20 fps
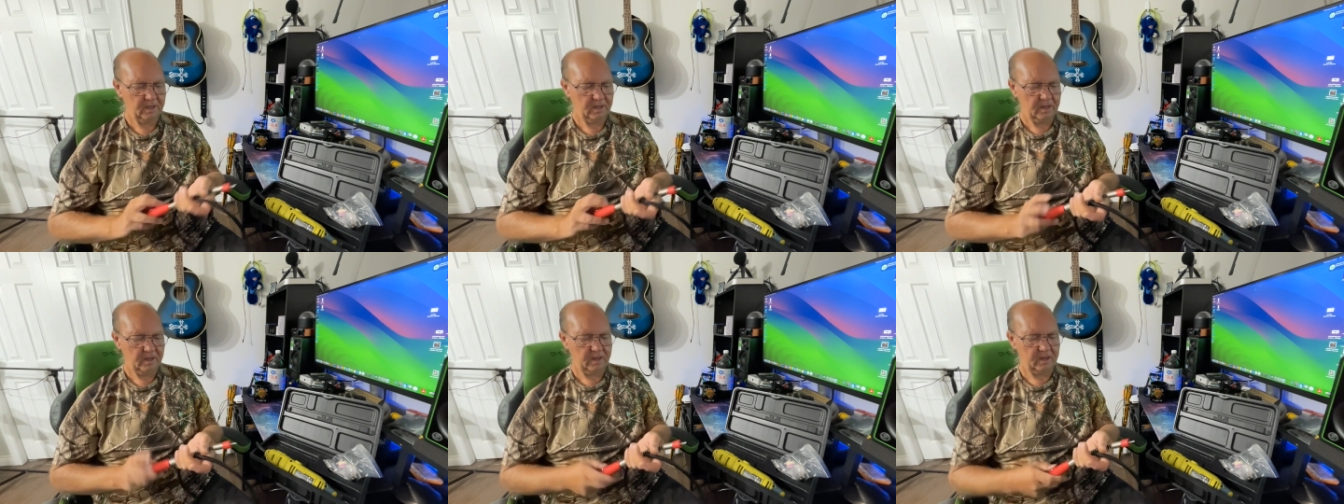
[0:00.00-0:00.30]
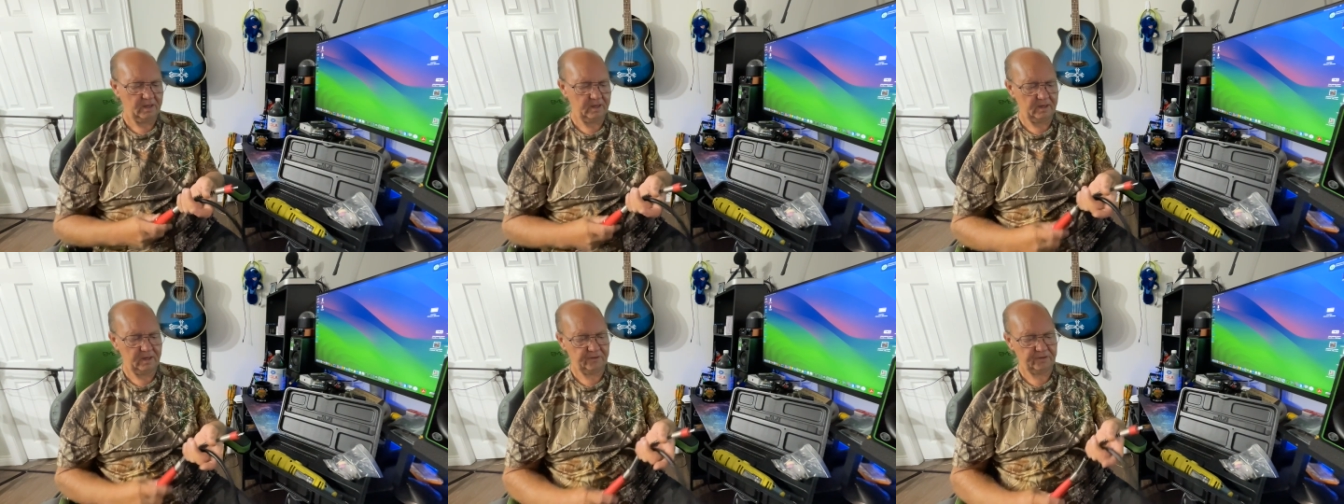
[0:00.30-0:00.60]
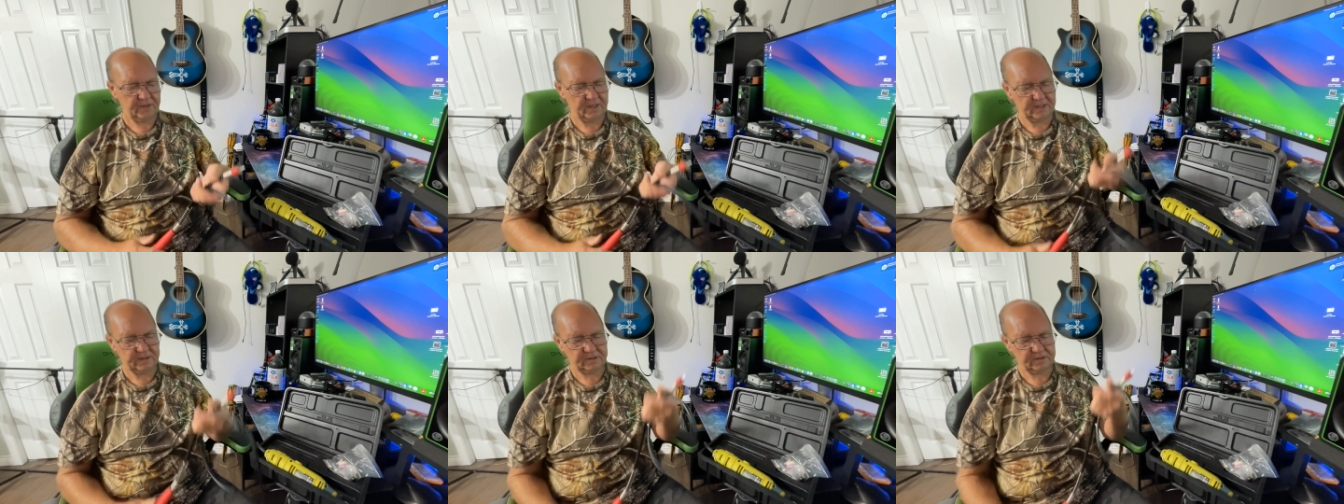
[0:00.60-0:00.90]
at
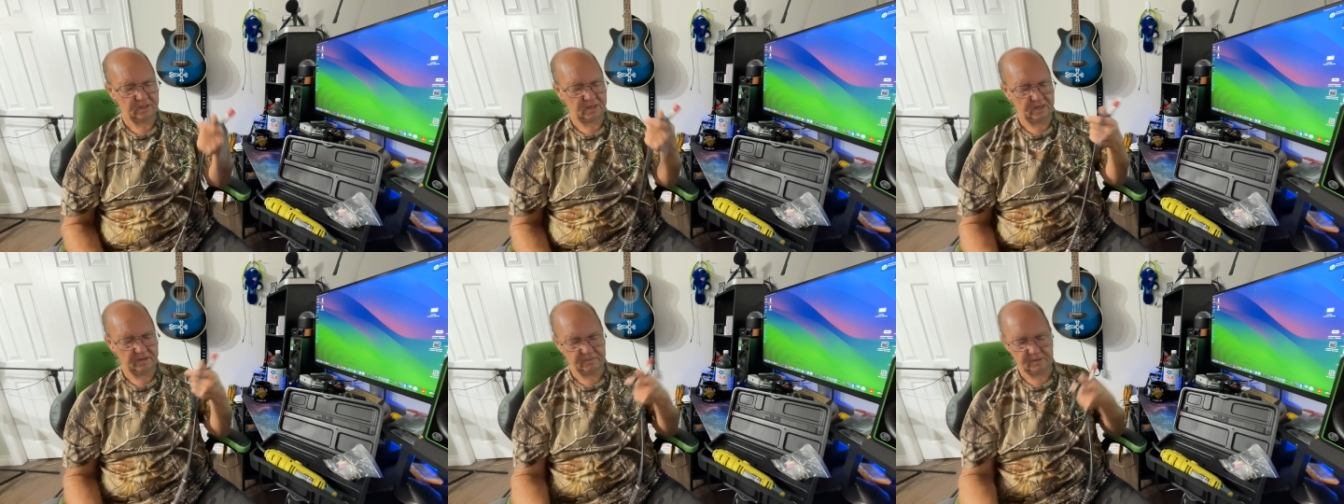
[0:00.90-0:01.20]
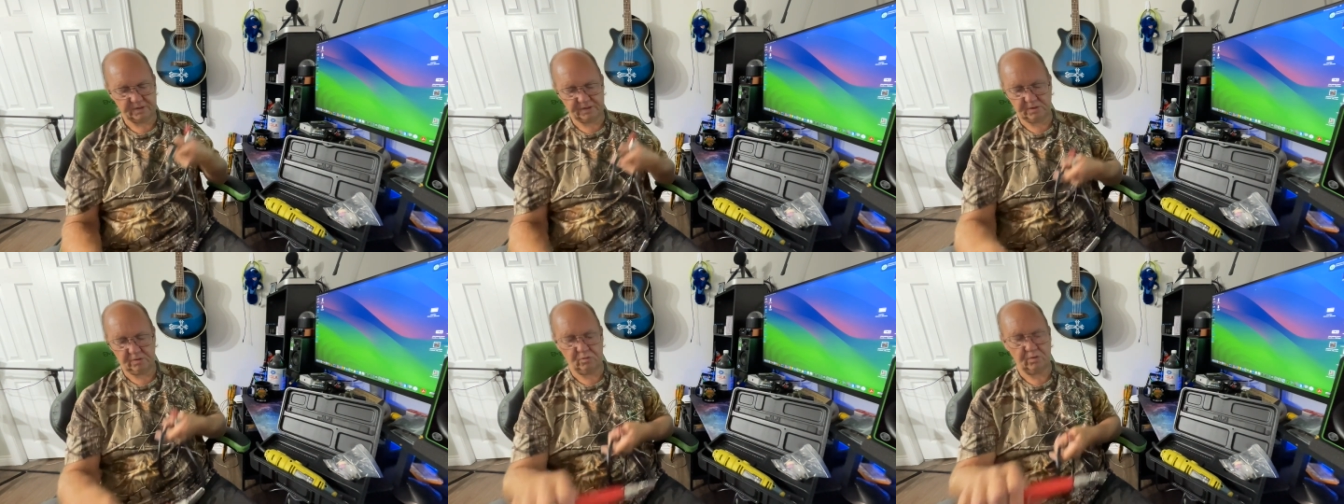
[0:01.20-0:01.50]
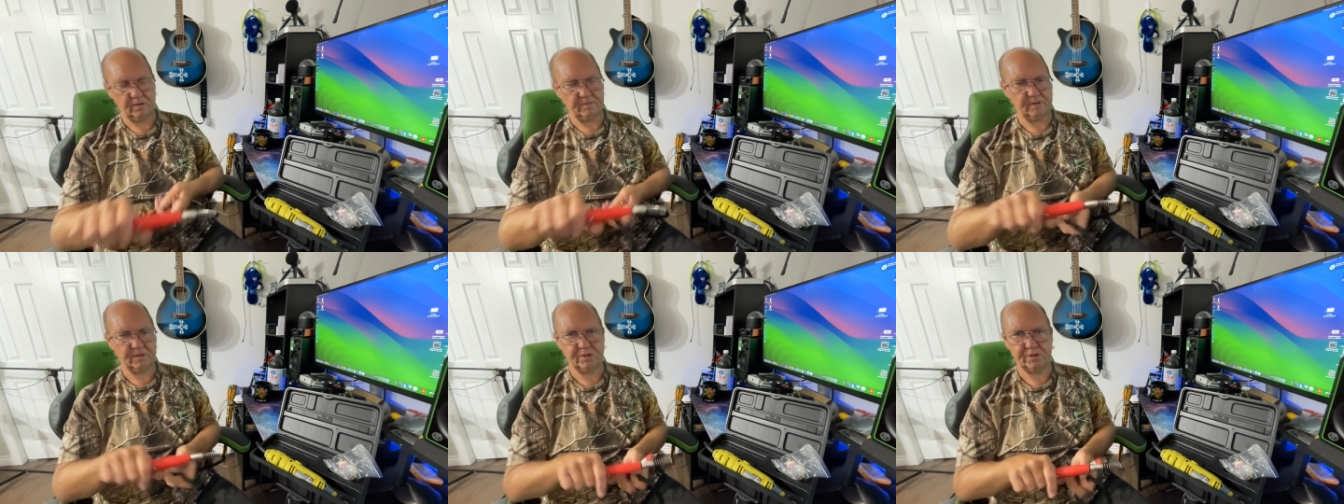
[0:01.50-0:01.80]
that time, because it would
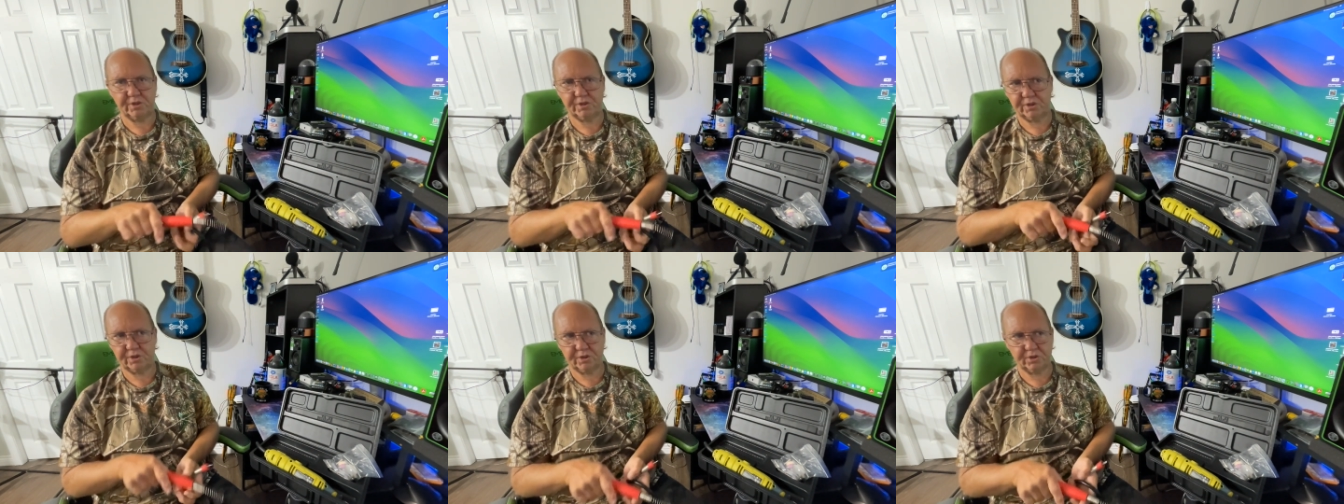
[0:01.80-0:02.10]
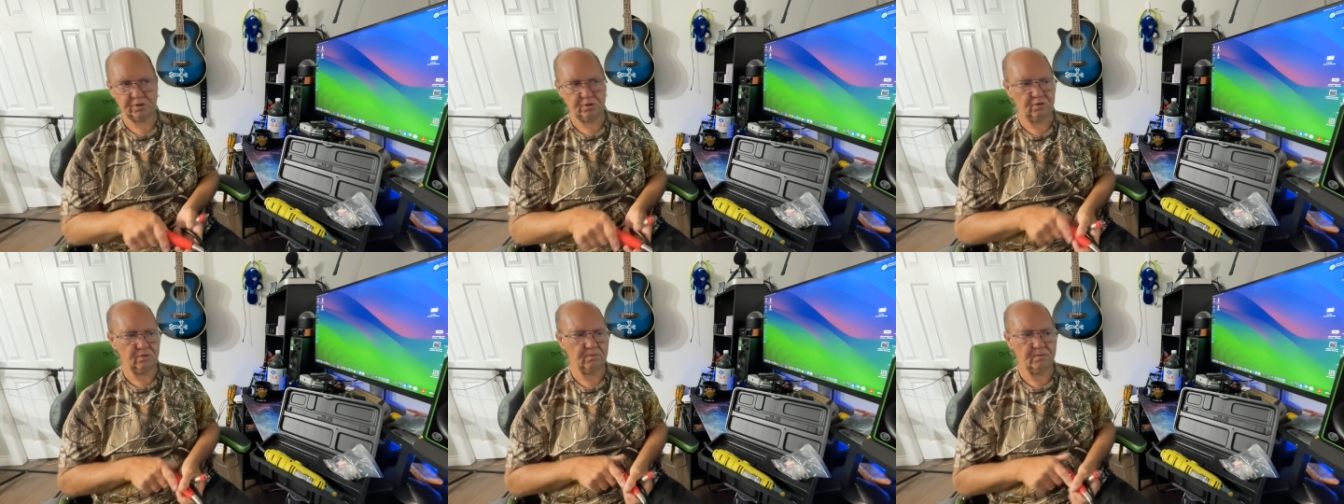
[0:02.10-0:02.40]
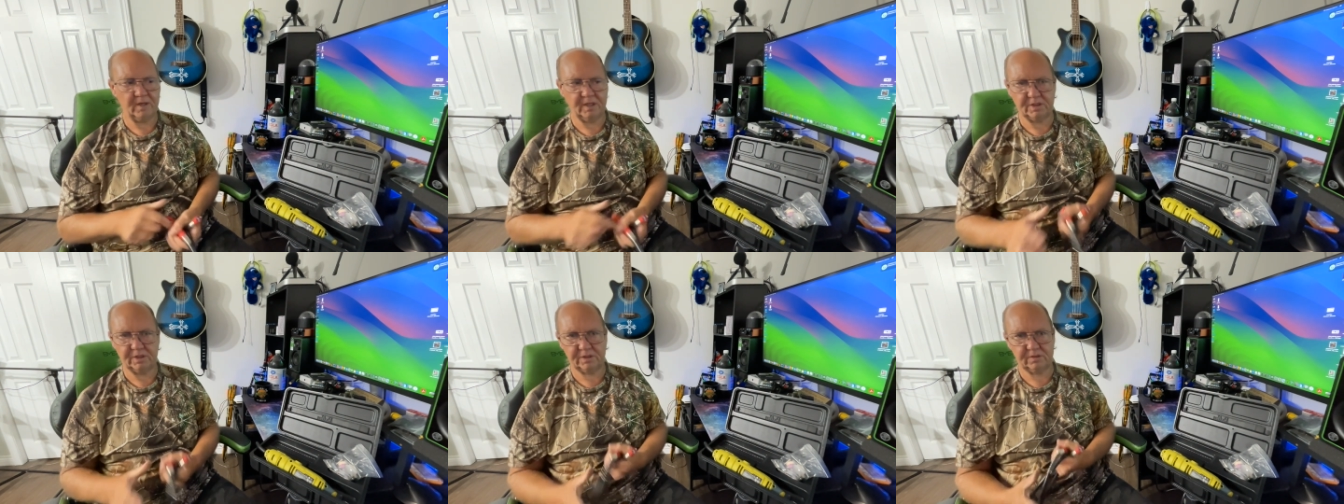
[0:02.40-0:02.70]
have been so
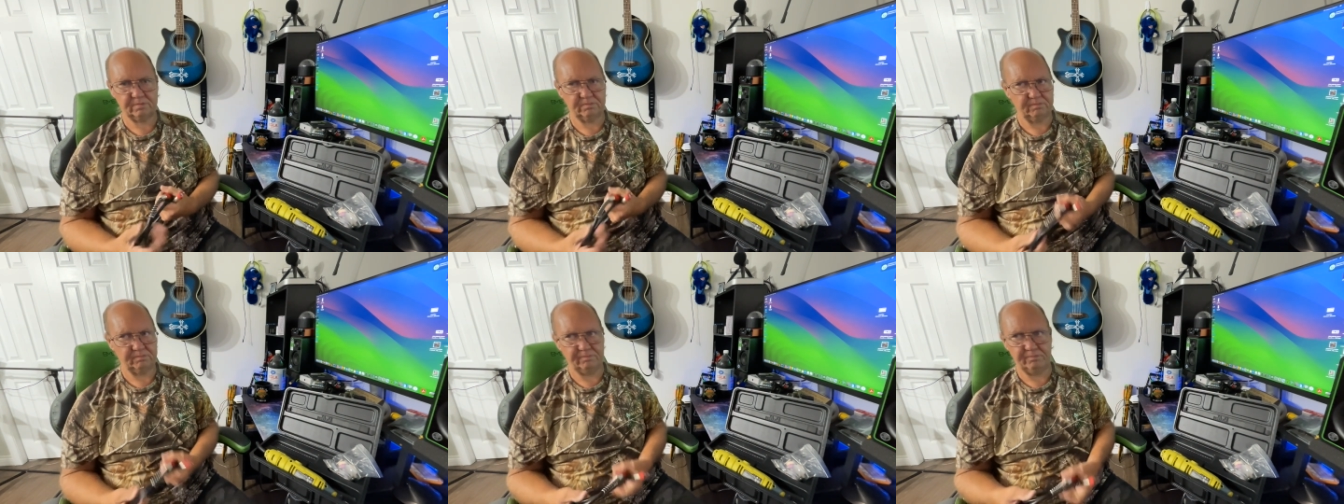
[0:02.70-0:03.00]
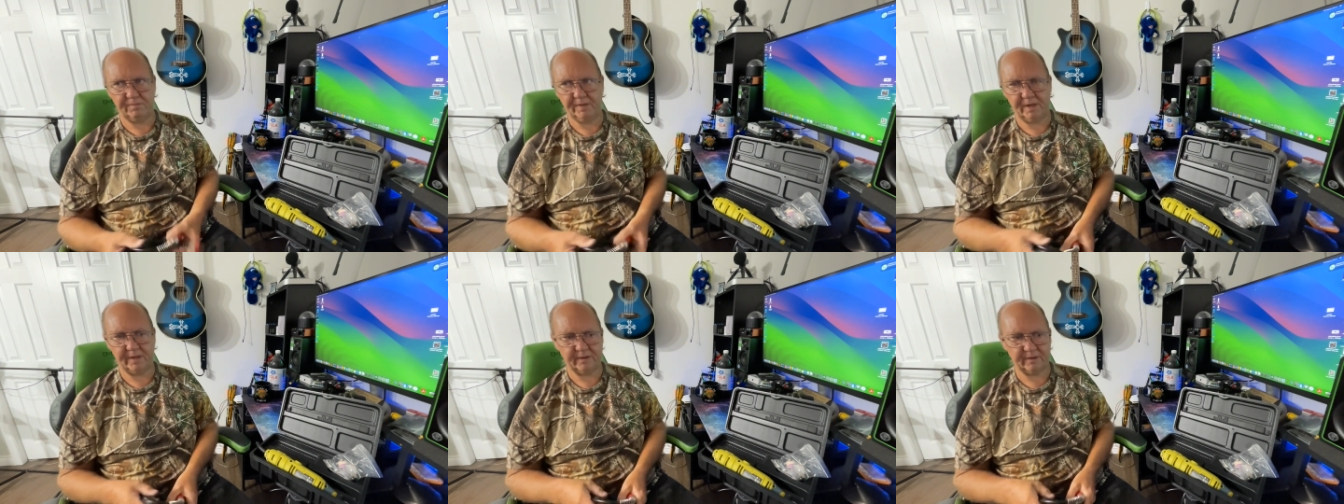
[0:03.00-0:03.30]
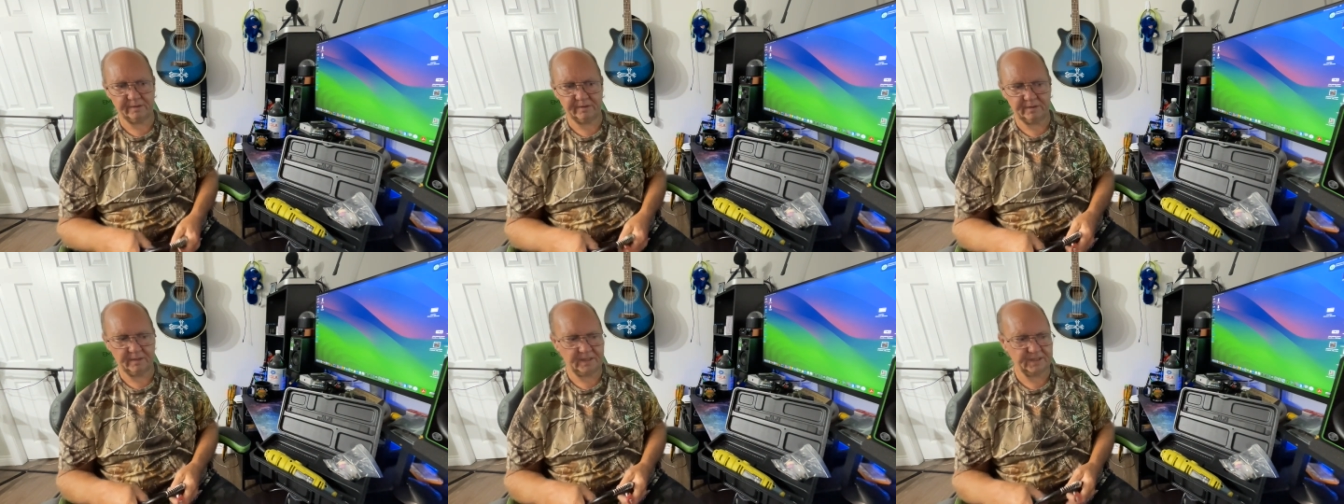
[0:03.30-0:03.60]
much better
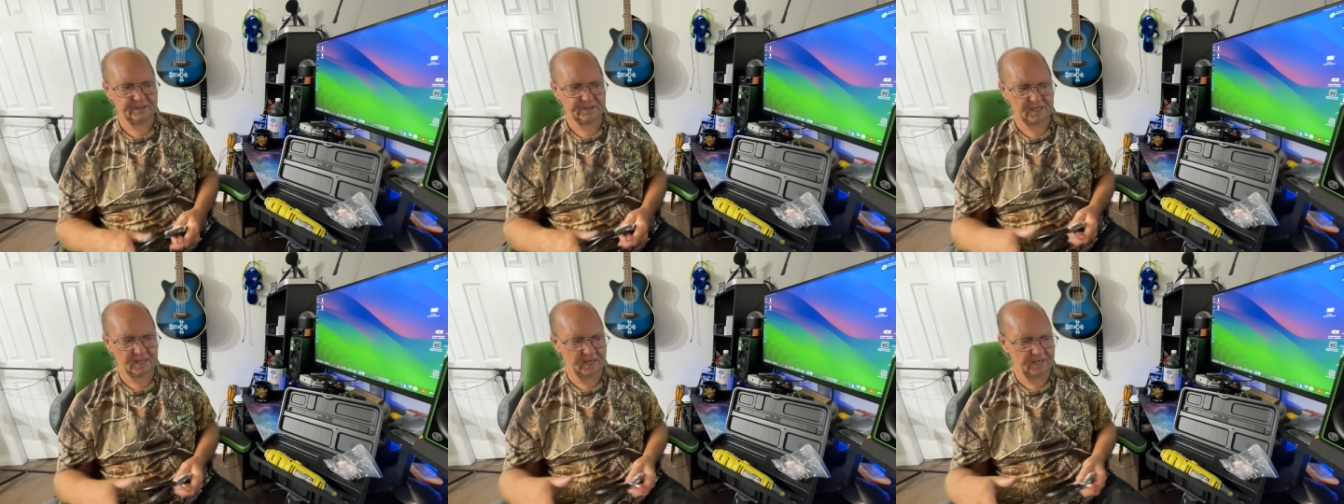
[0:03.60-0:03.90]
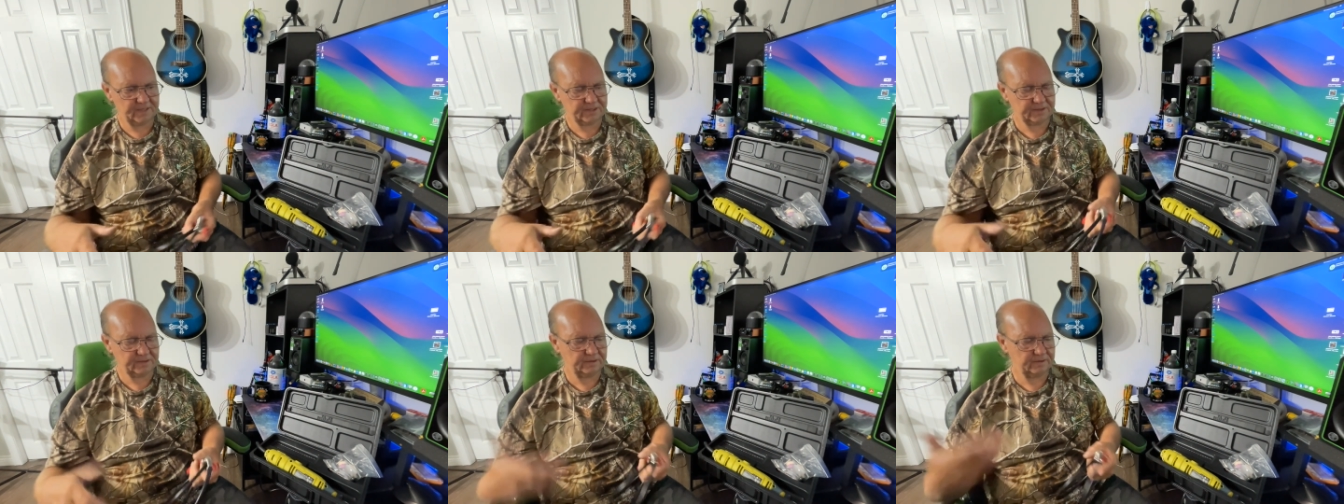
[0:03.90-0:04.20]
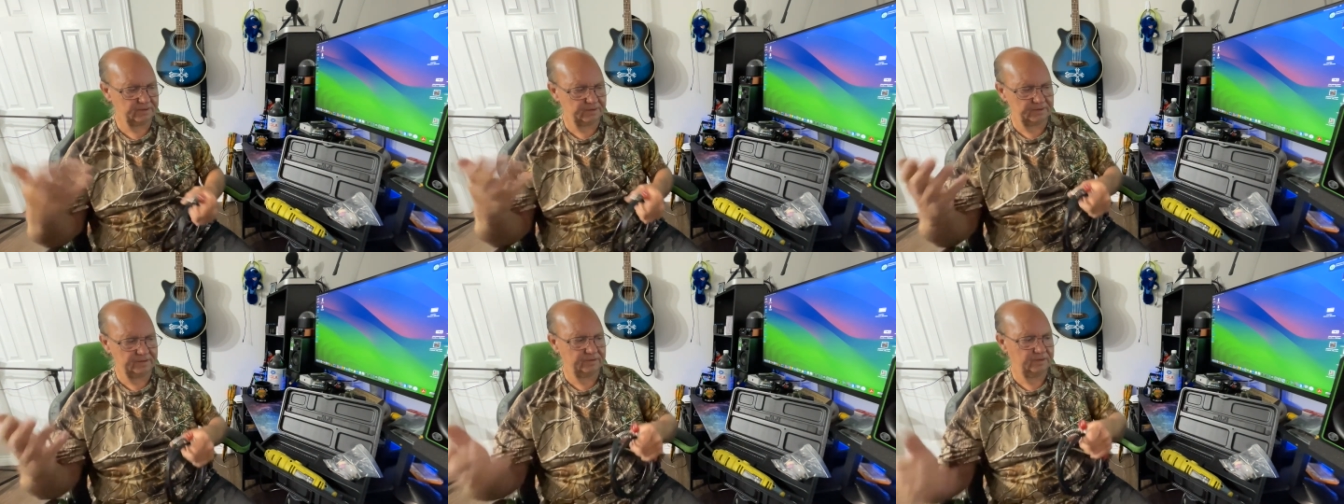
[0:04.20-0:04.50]
and less
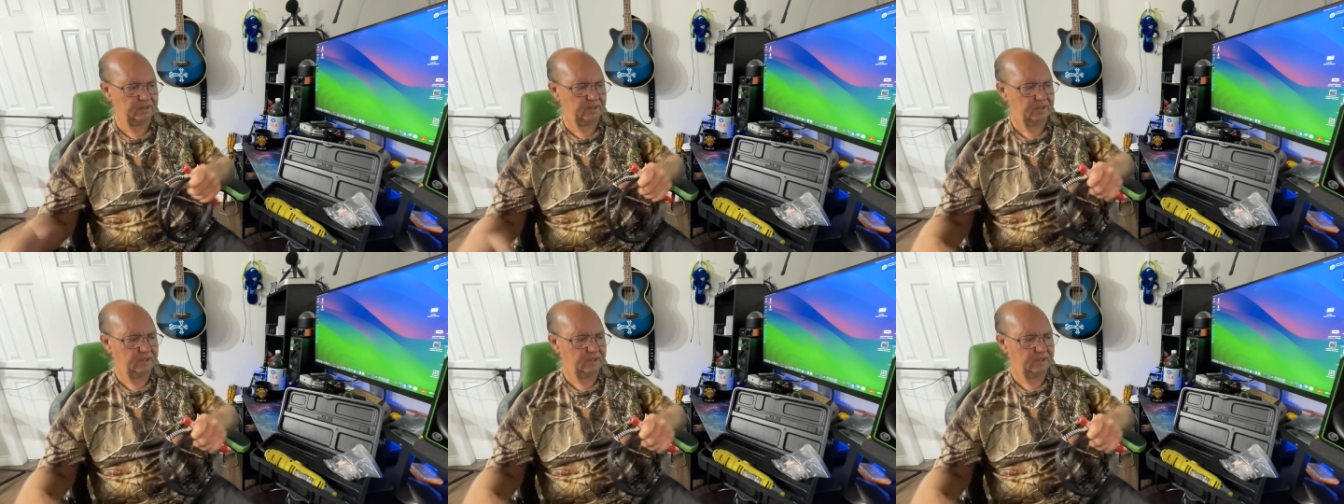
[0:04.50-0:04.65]
hassle and